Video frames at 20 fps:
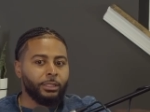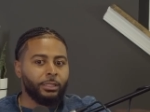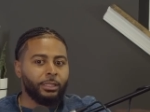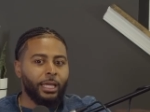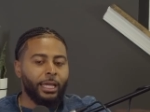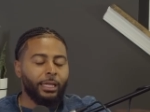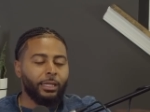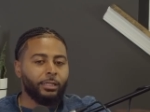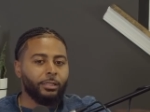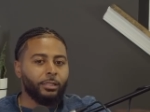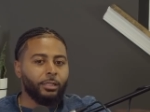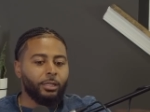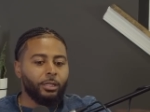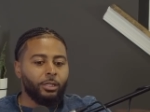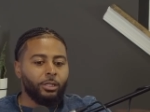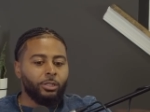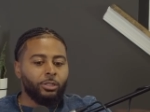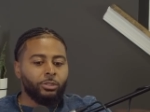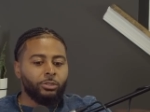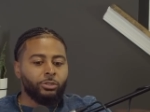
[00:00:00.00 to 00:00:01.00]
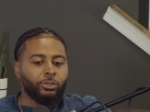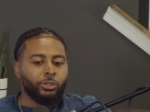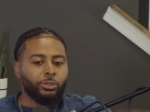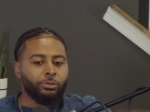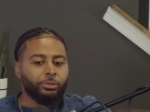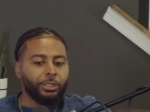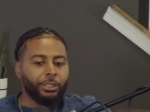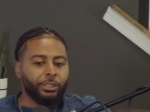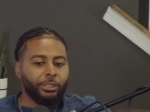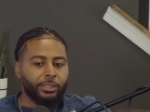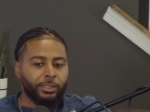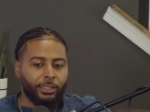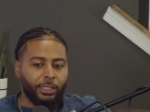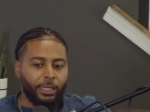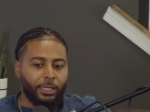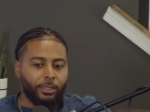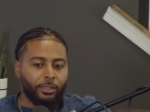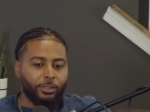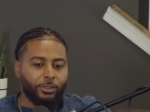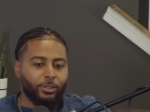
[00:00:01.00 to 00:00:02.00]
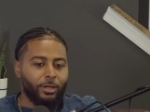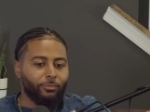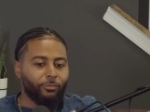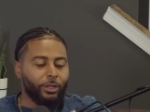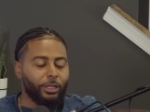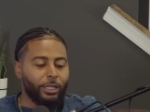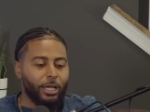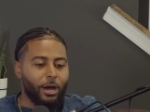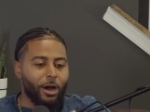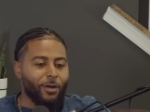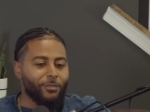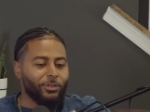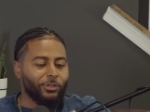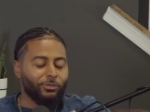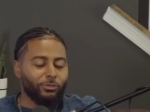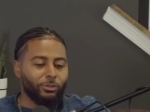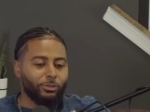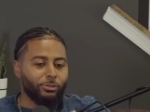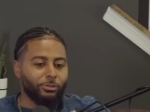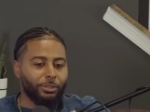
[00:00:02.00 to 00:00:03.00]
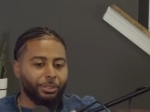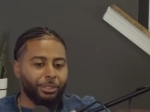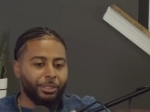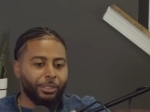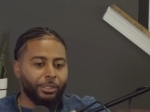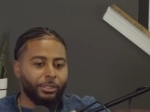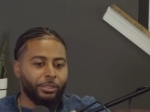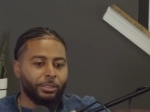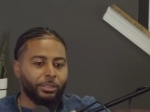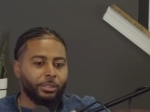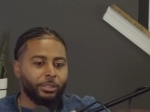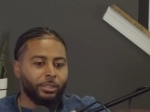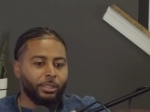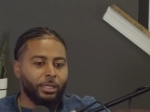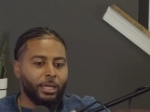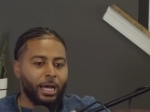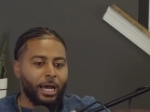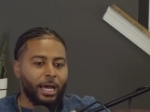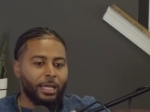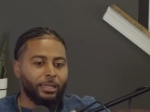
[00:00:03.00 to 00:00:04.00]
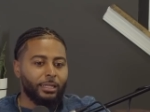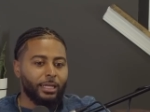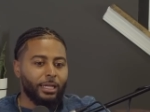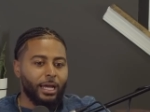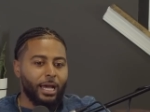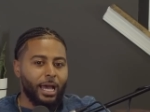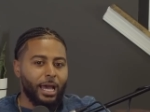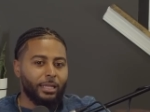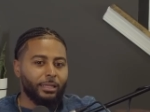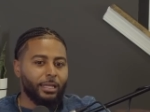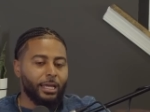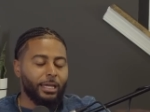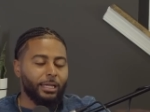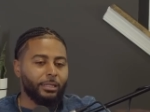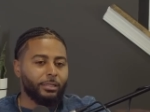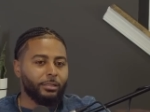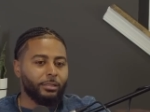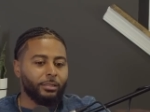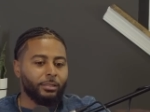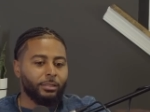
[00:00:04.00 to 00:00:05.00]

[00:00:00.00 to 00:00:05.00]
like 2 years later, so I'm running that office for 2 years. I think I had like